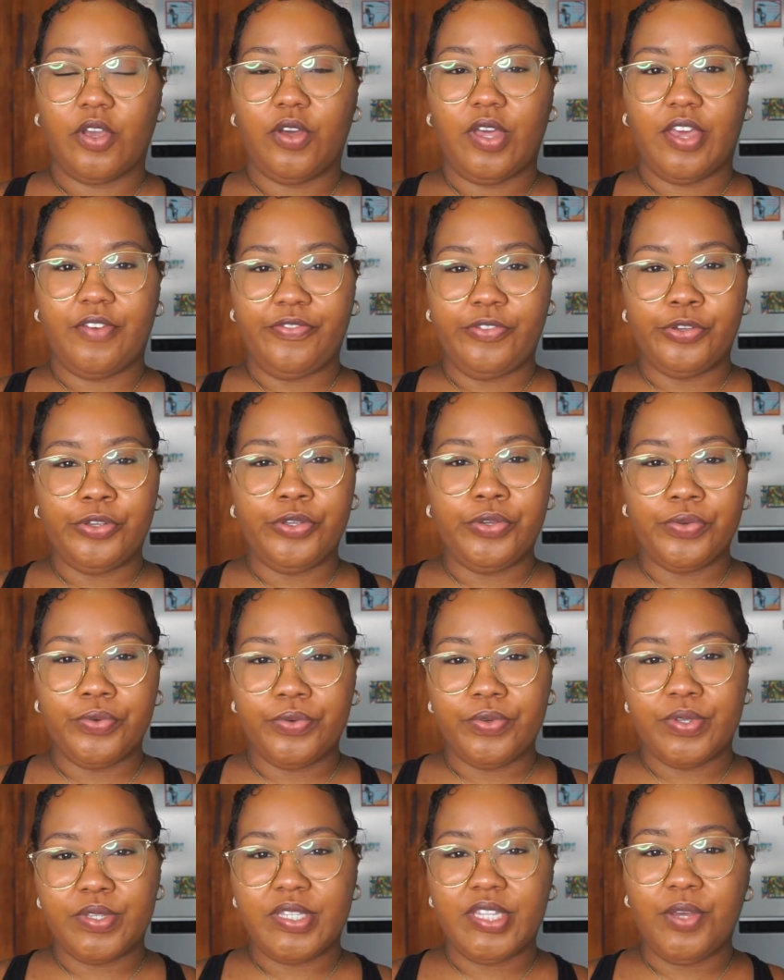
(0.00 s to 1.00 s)
if you
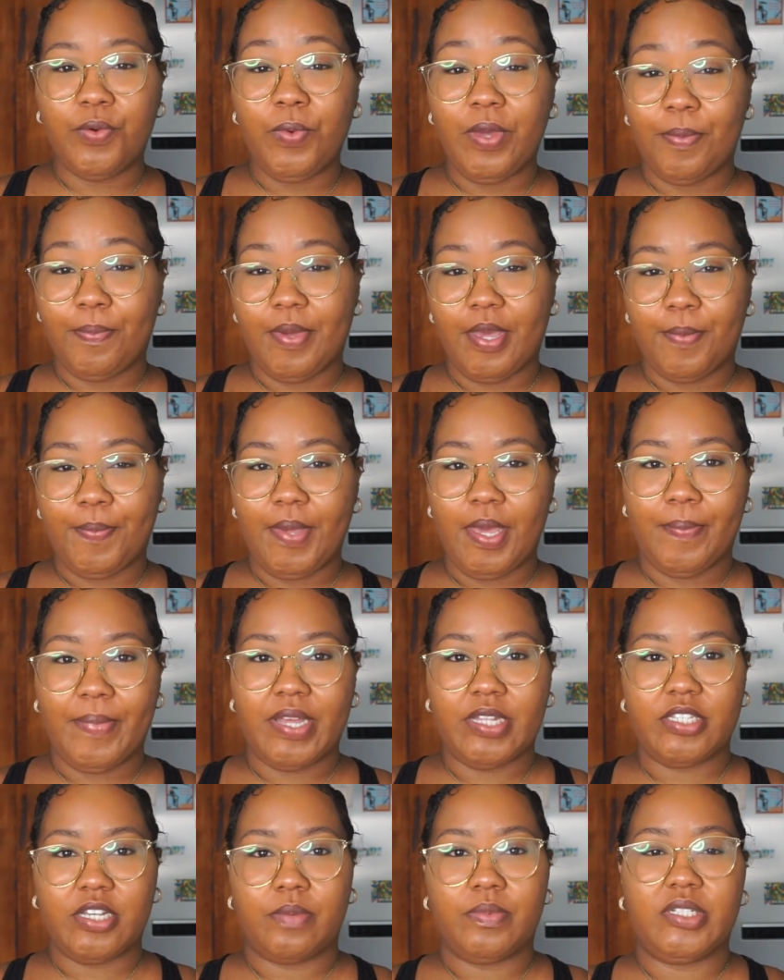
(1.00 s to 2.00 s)
use the WePay
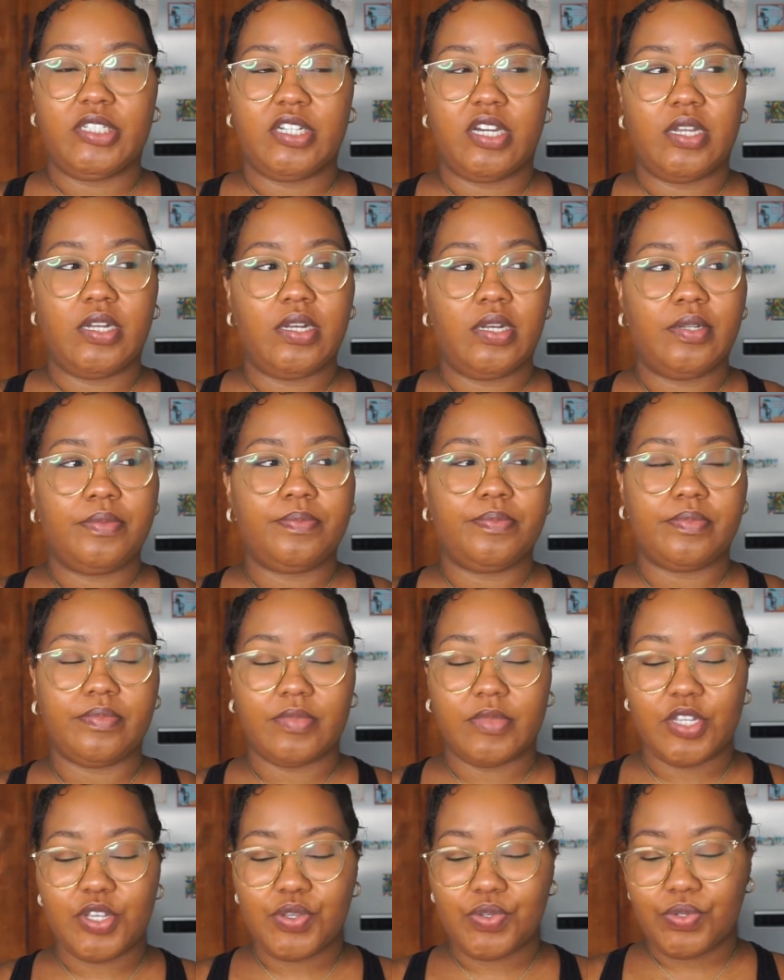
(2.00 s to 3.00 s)
payments option.
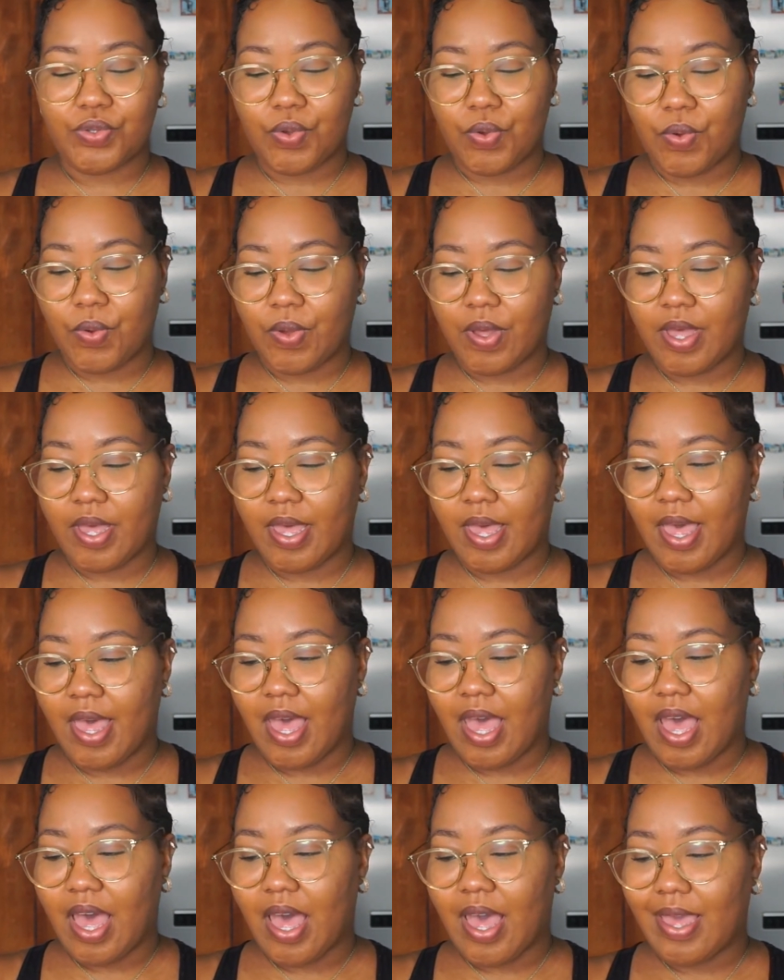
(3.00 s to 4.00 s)
So
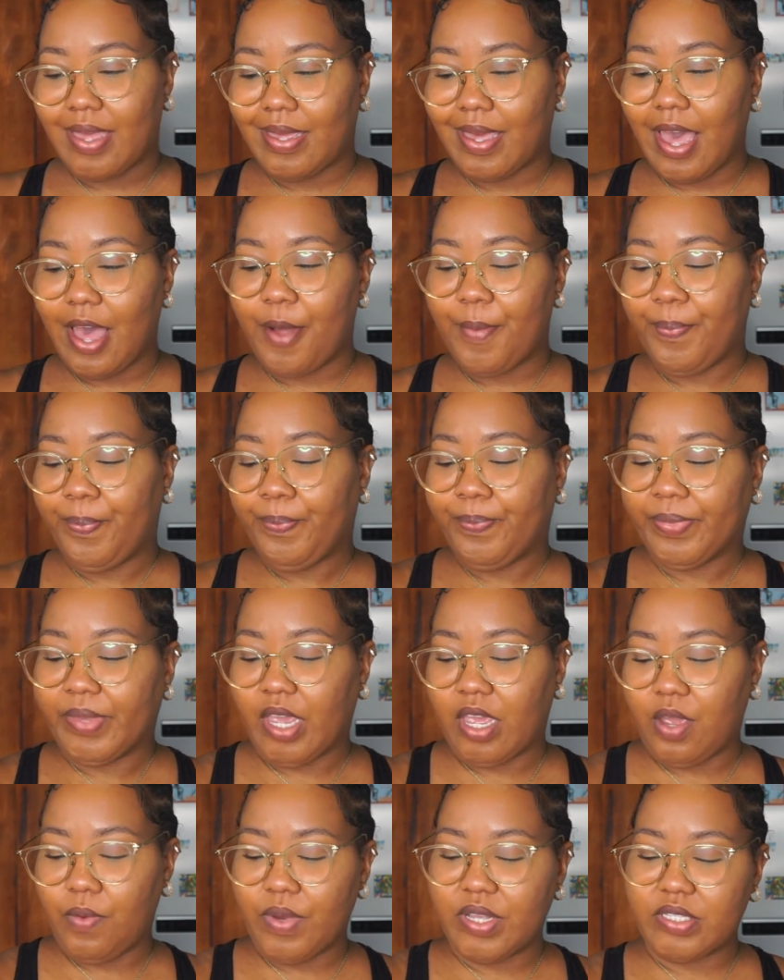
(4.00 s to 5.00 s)
yeah,
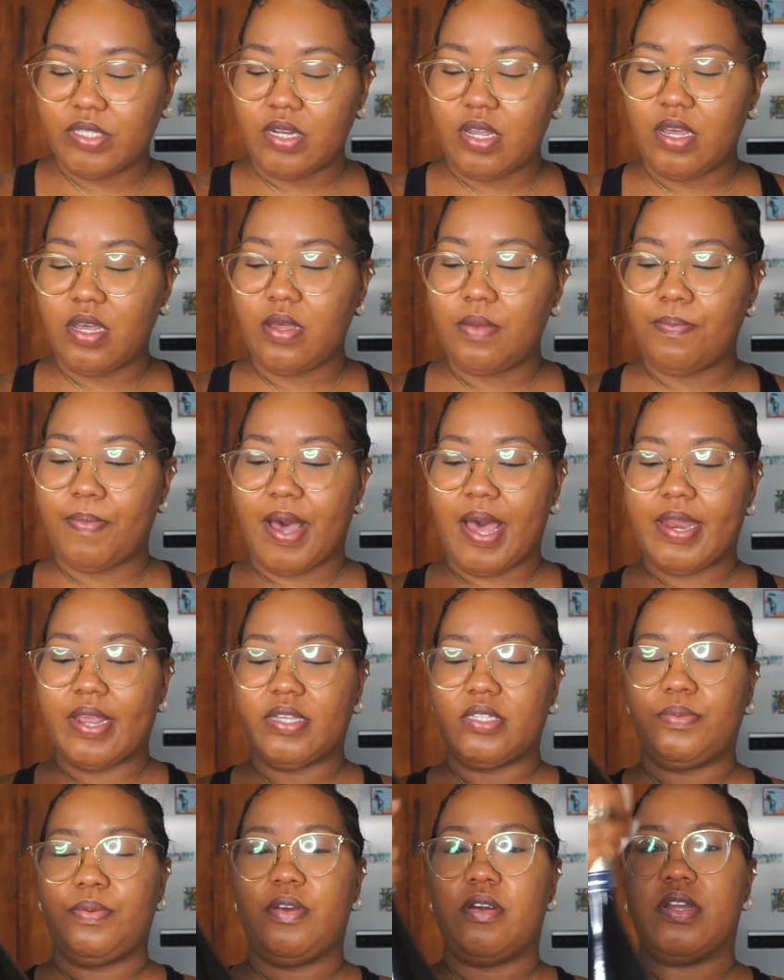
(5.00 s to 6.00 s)
it was not a bad
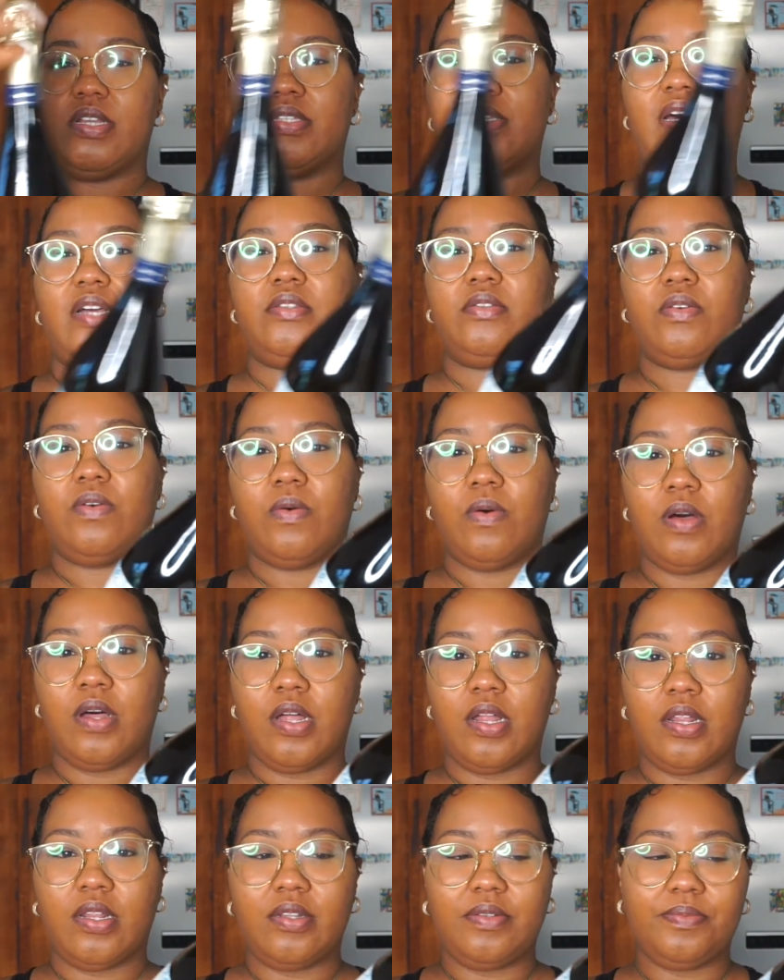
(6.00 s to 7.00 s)
experience at
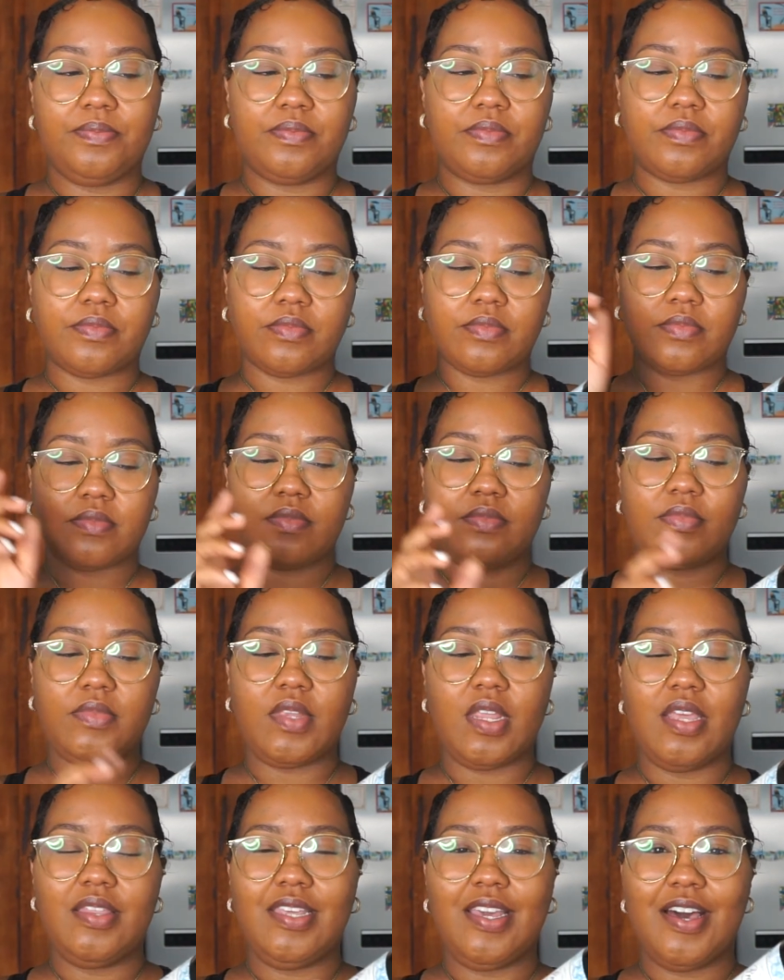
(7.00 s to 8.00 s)
all.
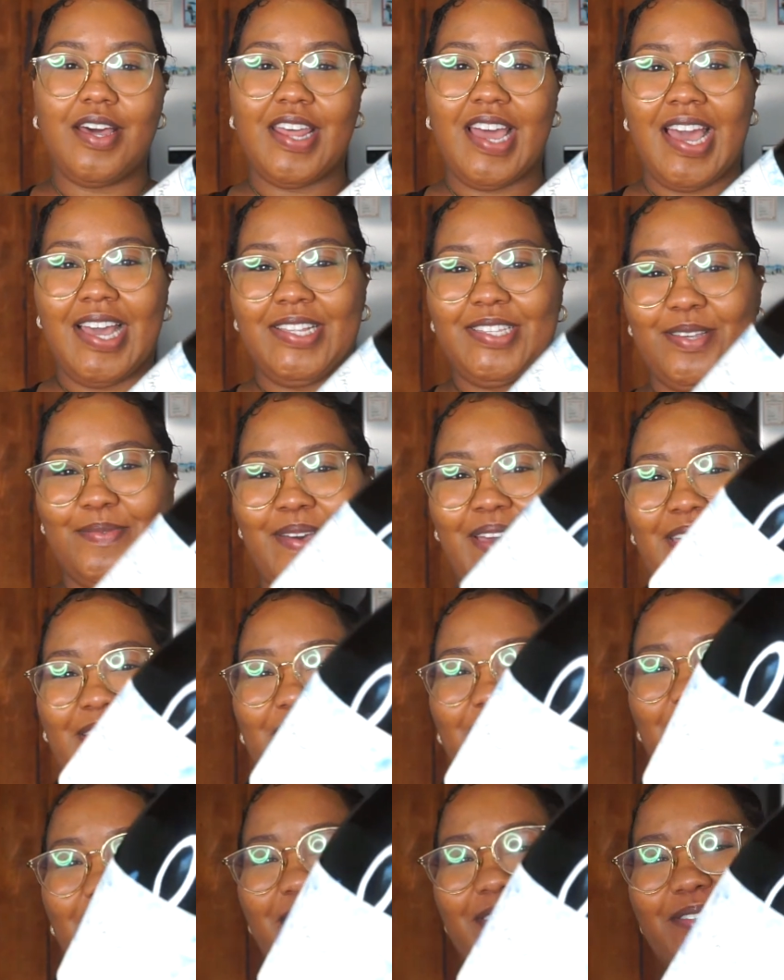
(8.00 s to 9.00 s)
The other item I
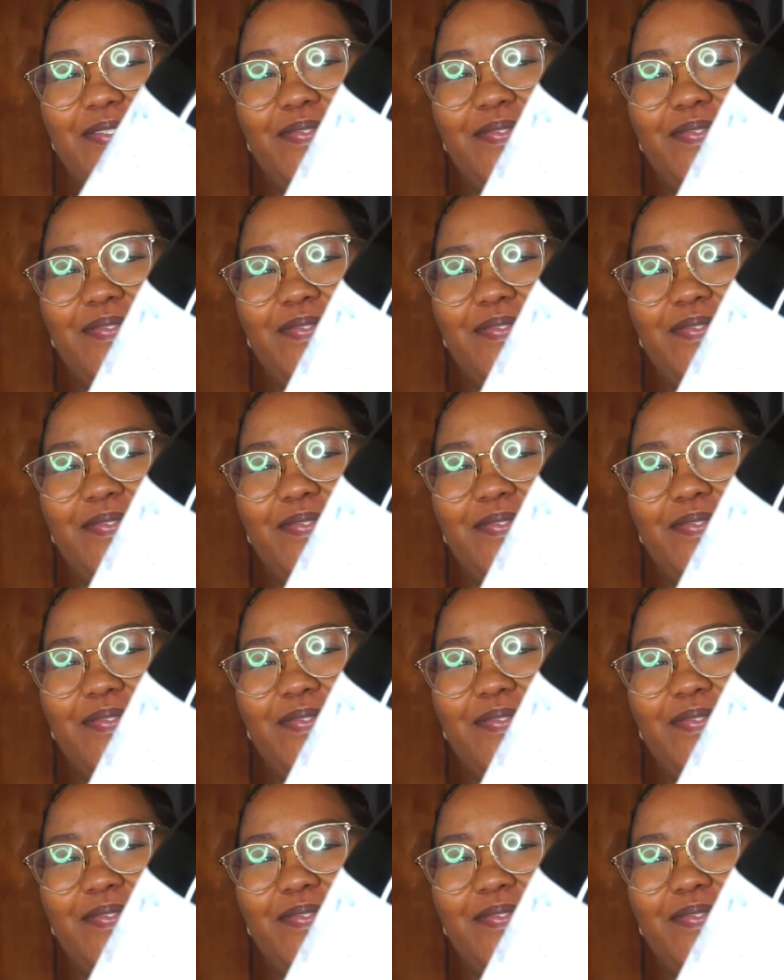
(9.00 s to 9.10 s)
got